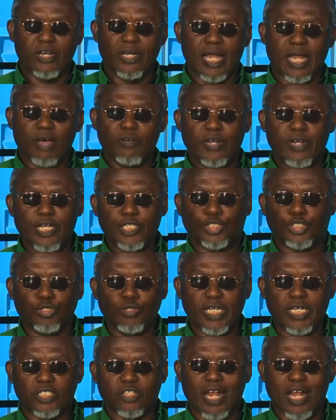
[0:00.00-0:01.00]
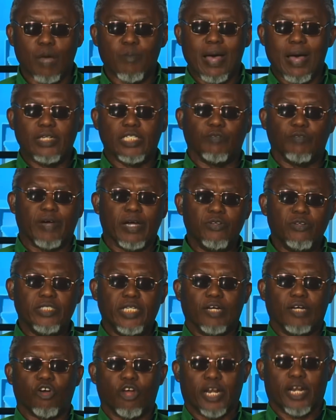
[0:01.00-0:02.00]
now the issue is not about devaluing the
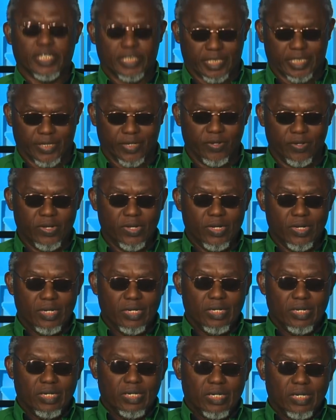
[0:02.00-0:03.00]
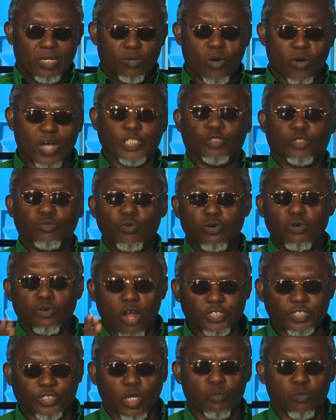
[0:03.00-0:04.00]
currency. Once we run
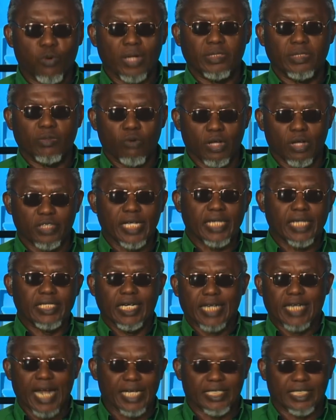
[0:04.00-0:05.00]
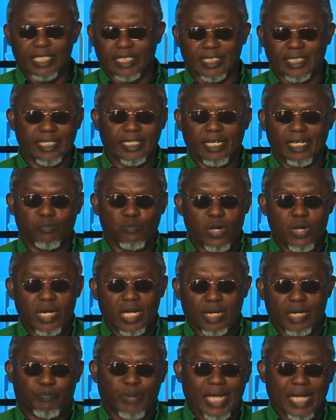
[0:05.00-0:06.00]
so, once there's a crisis in the,
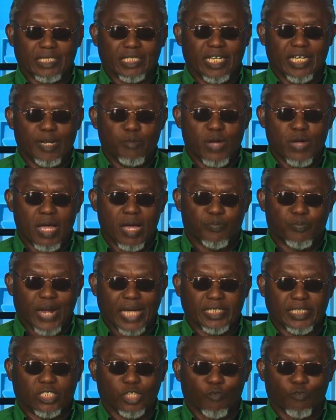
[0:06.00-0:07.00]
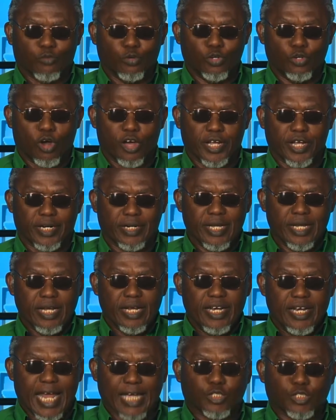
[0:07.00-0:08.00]
the, price, the uh, prices of crude oil,
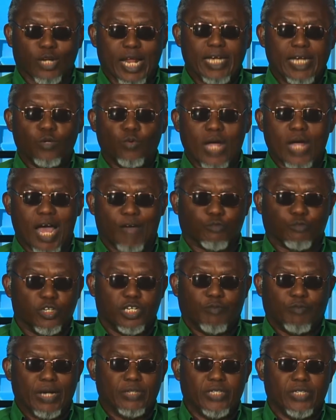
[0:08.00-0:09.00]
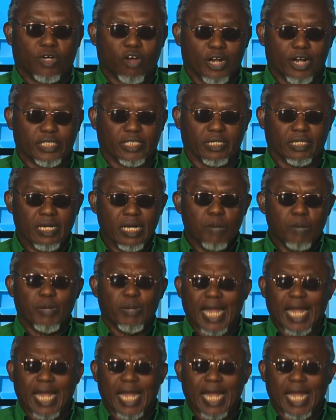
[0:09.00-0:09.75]
naturally we have to devalue the currency. But